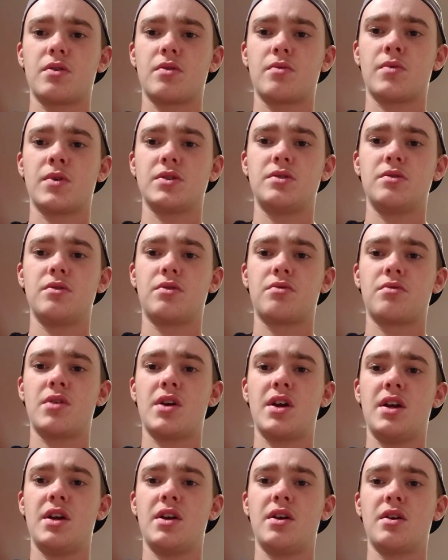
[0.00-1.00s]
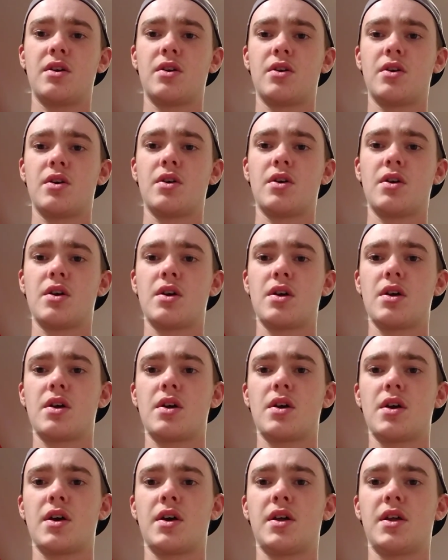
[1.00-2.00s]
1, 2, 3,
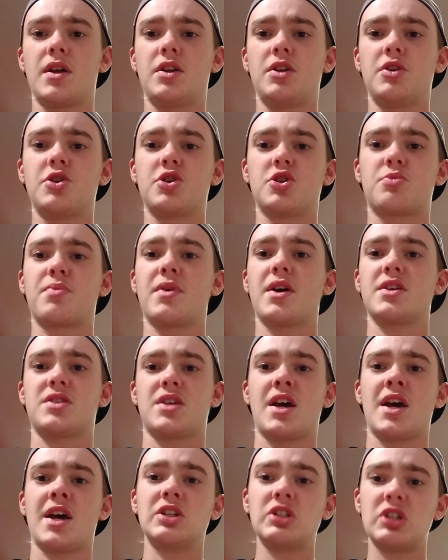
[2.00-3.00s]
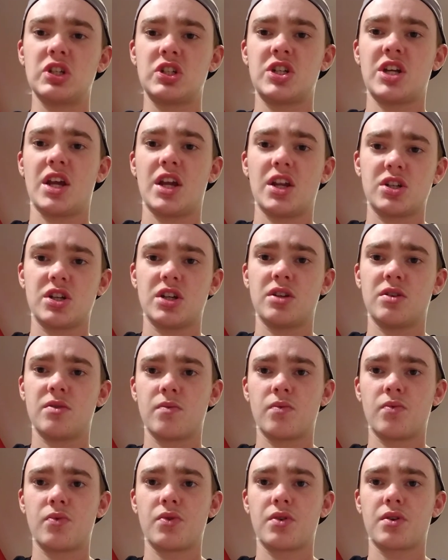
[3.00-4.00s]
and you just press N to change it.
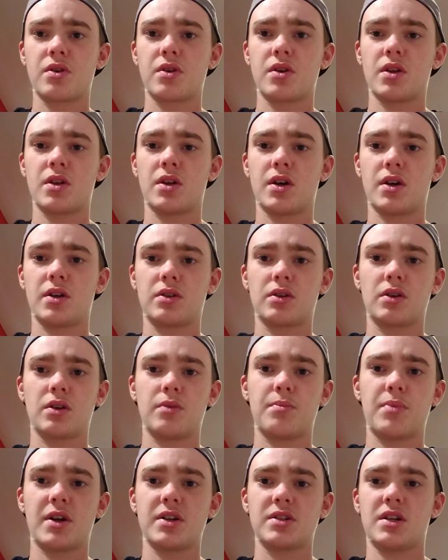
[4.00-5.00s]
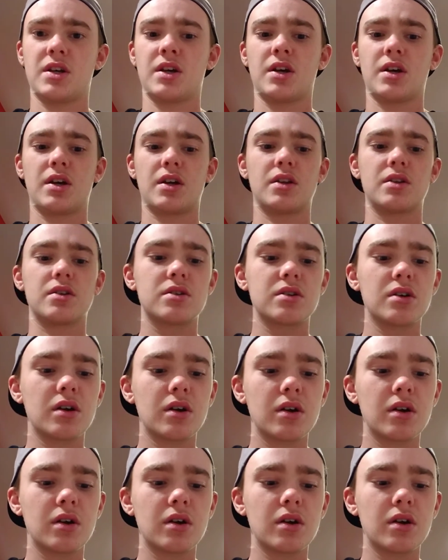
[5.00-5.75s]
You press N.